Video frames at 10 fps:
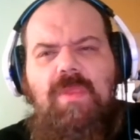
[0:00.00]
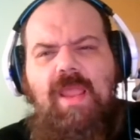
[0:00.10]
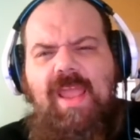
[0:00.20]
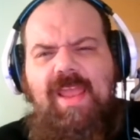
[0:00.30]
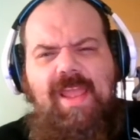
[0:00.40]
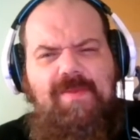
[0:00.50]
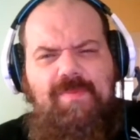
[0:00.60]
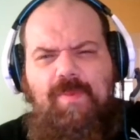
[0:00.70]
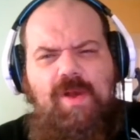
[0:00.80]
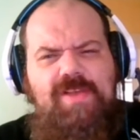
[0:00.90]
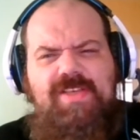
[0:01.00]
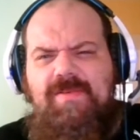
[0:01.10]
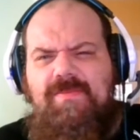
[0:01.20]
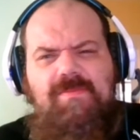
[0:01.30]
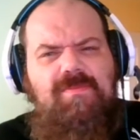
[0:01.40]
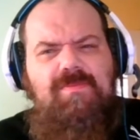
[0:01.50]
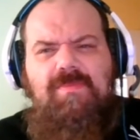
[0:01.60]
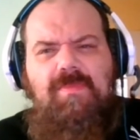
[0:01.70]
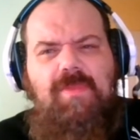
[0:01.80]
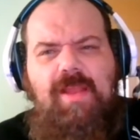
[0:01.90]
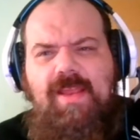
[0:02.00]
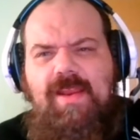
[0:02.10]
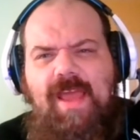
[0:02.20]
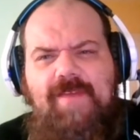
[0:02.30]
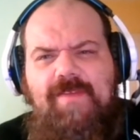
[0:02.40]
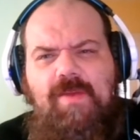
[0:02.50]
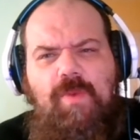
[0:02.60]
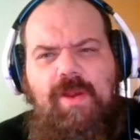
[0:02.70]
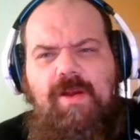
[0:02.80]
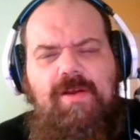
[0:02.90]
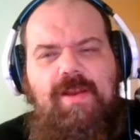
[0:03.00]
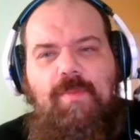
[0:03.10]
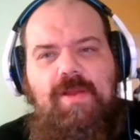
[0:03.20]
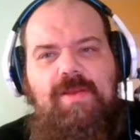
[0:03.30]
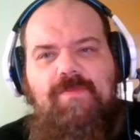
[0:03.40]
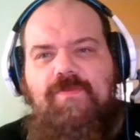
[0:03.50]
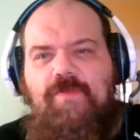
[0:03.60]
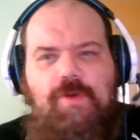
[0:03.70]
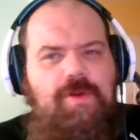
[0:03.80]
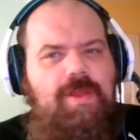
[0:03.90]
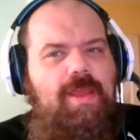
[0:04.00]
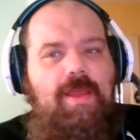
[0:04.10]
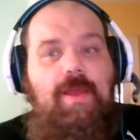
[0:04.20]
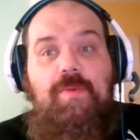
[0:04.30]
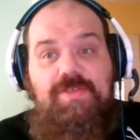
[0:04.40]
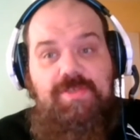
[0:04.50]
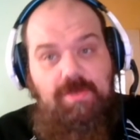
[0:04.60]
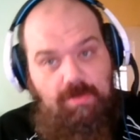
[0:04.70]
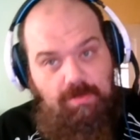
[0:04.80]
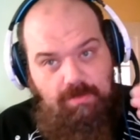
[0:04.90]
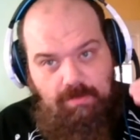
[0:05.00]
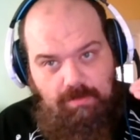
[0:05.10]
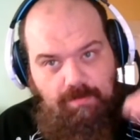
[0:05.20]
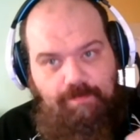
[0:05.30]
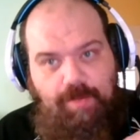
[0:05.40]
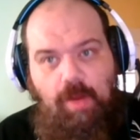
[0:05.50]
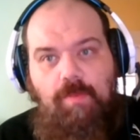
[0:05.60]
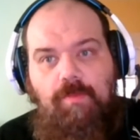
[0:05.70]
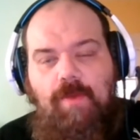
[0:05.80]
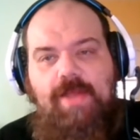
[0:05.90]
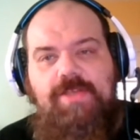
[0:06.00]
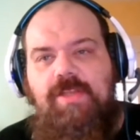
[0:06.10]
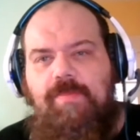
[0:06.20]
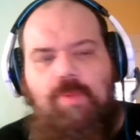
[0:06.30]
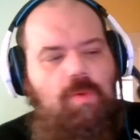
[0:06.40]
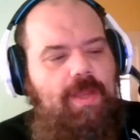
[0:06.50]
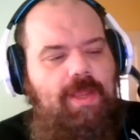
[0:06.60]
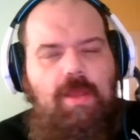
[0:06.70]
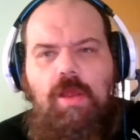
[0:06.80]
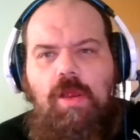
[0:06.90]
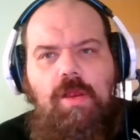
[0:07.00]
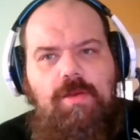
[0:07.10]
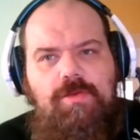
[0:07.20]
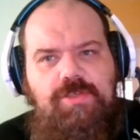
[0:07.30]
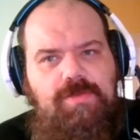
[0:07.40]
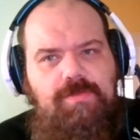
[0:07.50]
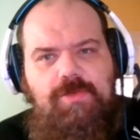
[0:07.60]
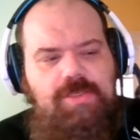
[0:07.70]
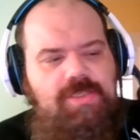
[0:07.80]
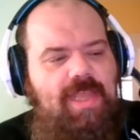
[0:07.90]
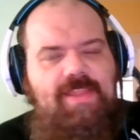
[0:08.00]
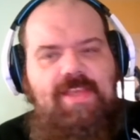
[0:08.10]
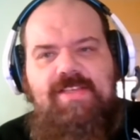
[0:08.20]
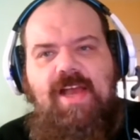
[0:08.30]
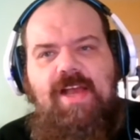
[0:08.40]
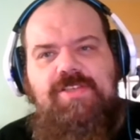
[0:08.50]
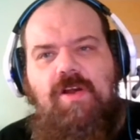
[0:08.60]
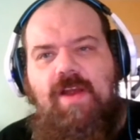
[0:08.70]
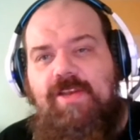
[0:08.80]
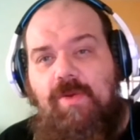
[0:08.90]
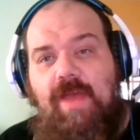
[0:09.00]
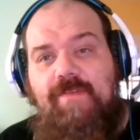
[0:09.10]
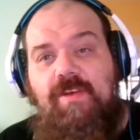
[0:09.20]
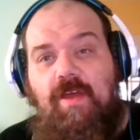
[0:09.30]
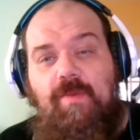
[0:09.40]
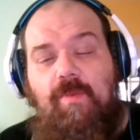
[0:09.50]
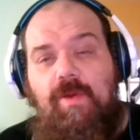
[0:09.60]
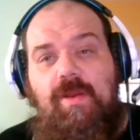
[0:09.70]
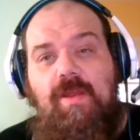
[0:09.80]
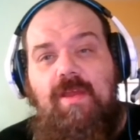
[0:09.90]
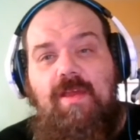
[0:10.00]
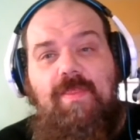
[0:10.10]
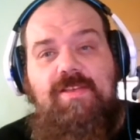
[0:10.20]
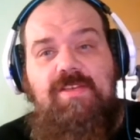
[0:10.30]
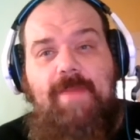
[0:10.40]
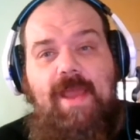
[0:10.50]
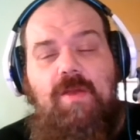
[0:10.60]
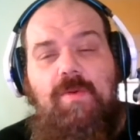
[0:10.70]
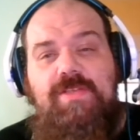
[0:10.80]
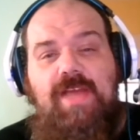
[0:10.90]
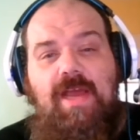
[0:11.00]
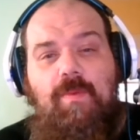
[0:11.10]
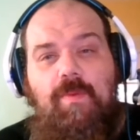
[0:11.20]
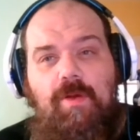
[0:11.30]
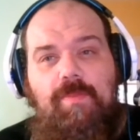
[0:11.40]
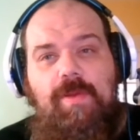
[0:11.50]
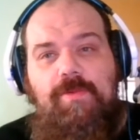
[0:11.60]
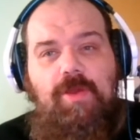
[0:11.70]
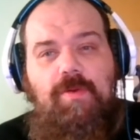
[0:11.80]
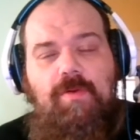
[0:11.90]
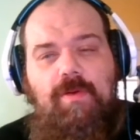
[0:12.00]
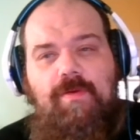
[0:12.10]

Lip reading: It wasn't it didn't have any weird, it wasn't fruity. It was boom, right to the point. Just like these guys are. I do have another one, the Tobacoist, I will be doing a